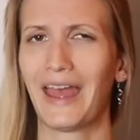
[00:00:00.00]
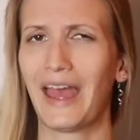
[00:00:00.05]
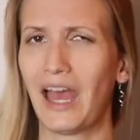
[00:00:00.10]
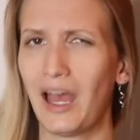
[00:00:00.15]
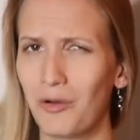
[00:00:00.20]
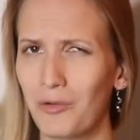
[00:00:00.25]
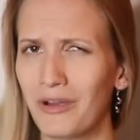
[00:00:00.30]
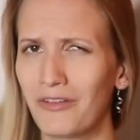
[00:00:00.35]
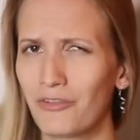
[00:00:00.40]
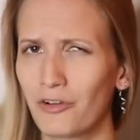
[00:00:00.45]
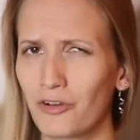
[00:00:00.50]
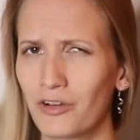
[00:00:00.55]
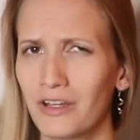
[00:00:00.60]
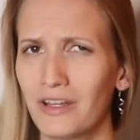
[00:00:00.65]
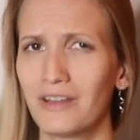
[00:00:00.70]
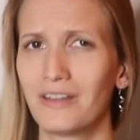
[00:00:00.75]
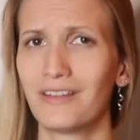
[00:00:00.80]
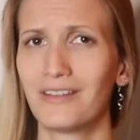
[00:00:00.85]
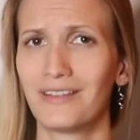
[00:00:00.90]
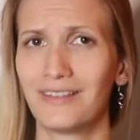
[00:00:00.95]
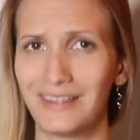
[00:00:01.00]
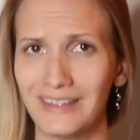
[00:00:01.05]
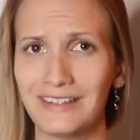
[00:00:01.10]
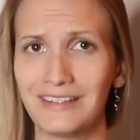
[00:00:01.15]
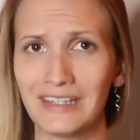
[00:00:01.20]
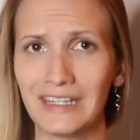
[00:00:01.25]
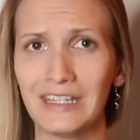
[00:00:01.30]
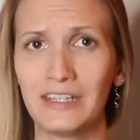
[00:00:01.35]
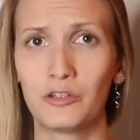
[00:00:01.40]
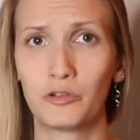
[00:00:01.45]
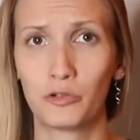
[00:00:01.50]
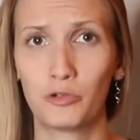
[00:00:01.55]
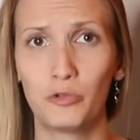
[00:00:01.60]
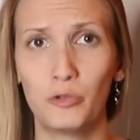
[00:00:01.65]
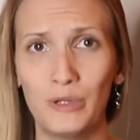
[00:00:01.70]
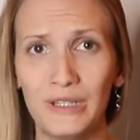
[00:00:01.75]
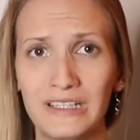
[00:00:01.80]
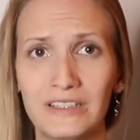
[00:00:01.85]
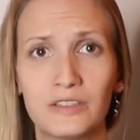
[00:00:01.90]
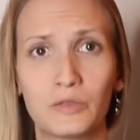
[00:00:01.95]
However, this
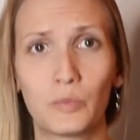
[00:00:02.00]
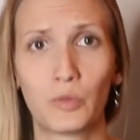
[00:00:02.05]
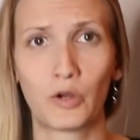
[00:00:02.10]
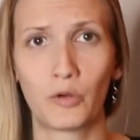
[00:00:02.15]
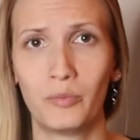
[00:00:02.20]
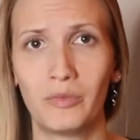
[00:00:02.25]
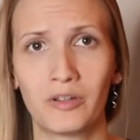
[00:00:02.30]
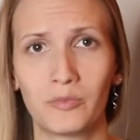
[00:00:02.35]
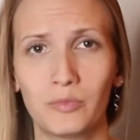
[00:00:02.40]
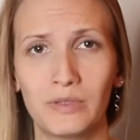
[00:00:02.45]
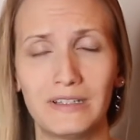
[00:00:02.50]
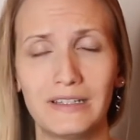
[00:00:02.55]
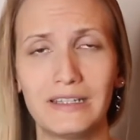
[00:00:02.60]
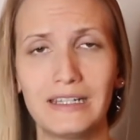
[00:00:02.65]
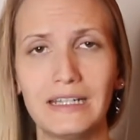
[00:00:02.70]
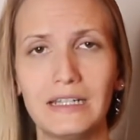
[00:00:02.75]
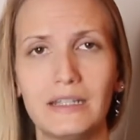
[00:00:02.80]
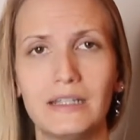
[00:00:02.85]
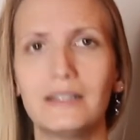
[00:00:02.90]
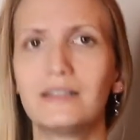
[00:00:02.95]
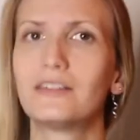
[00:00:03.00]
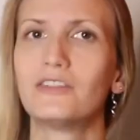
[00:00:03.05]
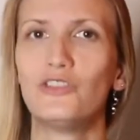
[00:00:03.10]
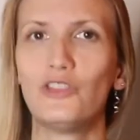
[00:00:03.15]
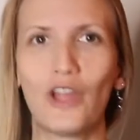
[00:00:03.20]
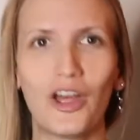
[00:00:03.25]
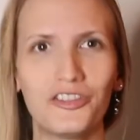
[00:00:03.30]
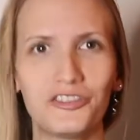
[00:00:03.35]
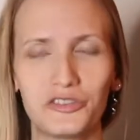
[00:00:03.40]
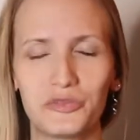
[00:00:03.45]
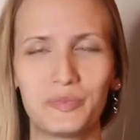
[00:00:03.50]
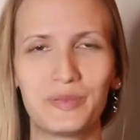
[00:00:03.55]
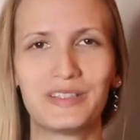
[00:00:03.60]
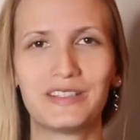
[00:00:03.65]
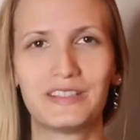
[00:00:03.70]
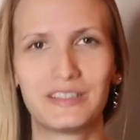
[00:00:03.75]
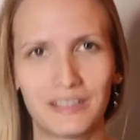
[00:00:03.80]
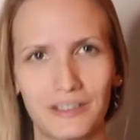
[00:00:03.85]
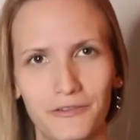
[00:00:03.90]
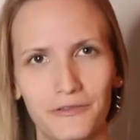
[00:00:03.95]
increased permeability is not
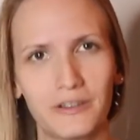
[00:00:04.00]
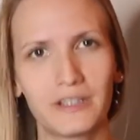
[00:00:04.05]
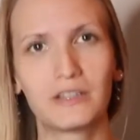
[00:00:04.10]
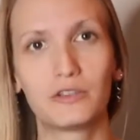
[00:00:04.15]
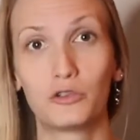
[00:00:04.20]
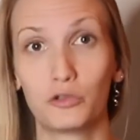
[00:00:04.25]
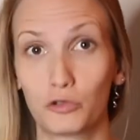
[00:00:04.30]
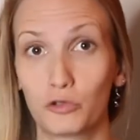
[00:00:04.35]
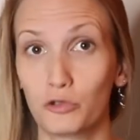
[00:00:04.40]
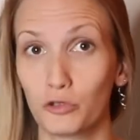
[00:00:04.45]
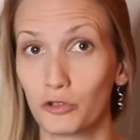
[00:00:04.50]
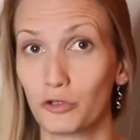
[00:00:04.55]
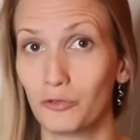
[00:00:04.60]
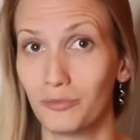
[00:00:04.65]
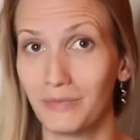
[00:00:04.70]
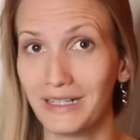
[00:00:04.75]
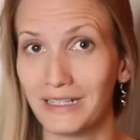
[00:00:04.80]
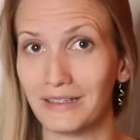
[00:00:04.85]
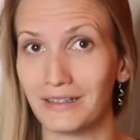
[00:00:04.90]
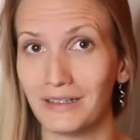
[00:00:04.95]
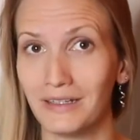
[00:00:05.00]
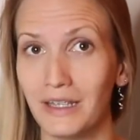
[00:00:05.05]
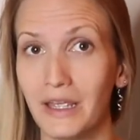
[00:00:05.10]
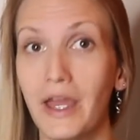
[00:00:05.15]
specific to curcumin.